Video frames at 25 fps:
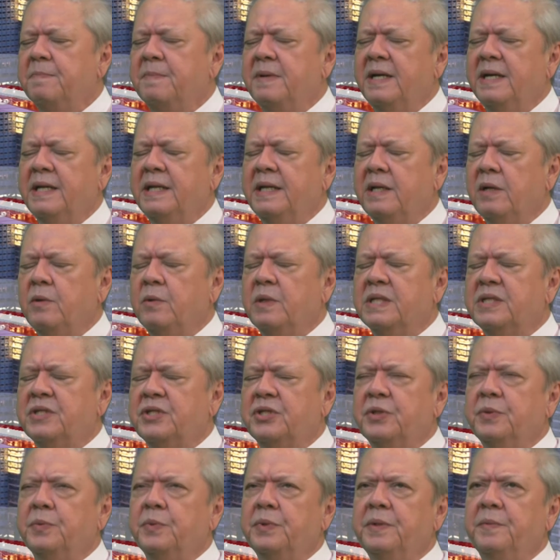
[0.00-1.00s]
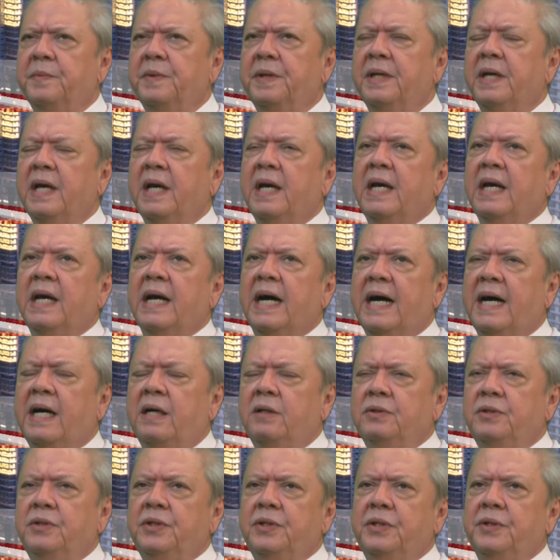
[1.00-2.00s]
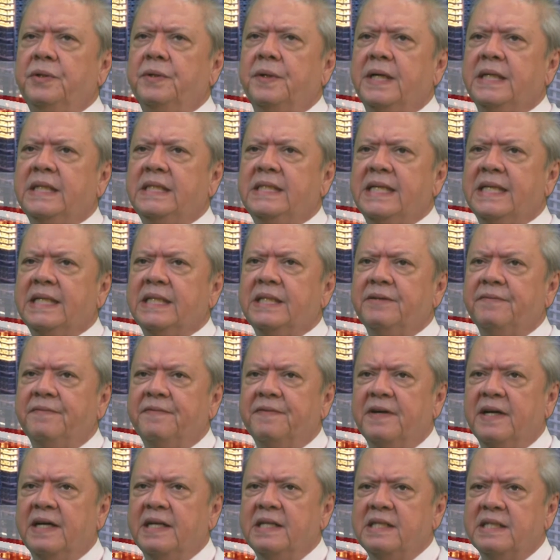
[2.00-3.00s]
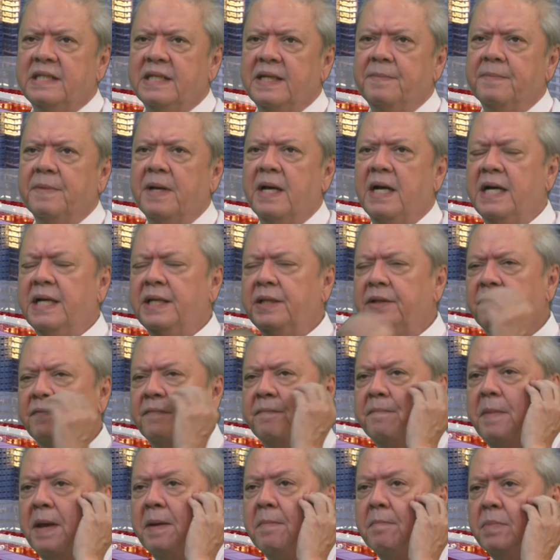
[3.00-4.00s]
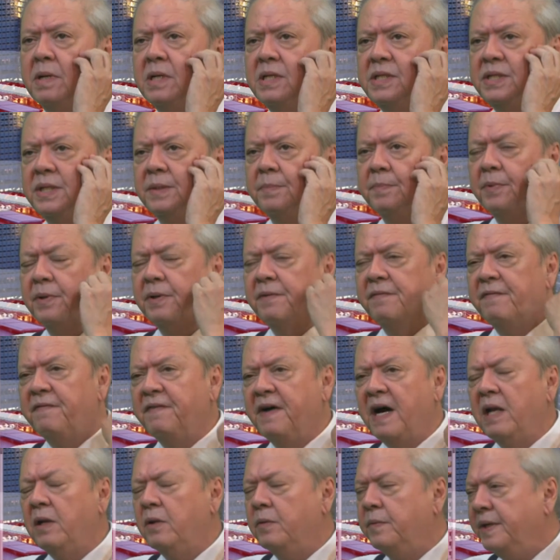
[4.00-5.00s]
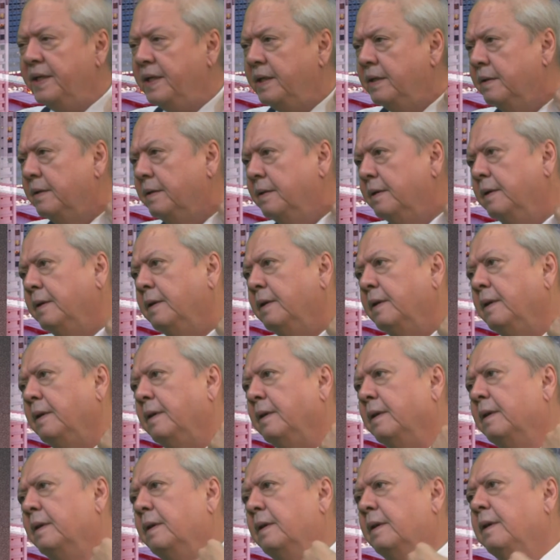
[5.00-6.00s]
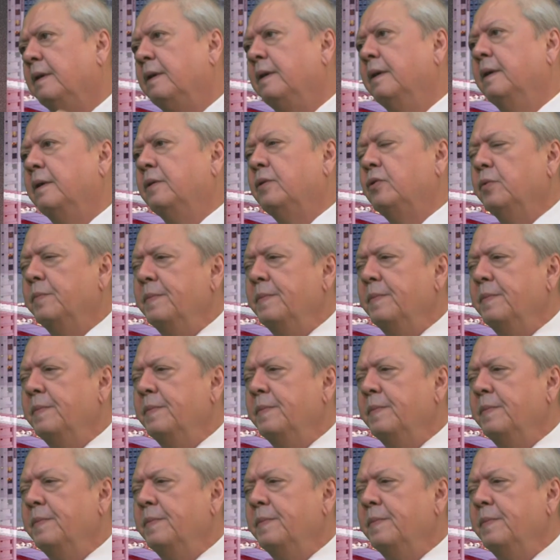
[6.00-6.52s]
My question would be, how do you identify some kind of membership or following to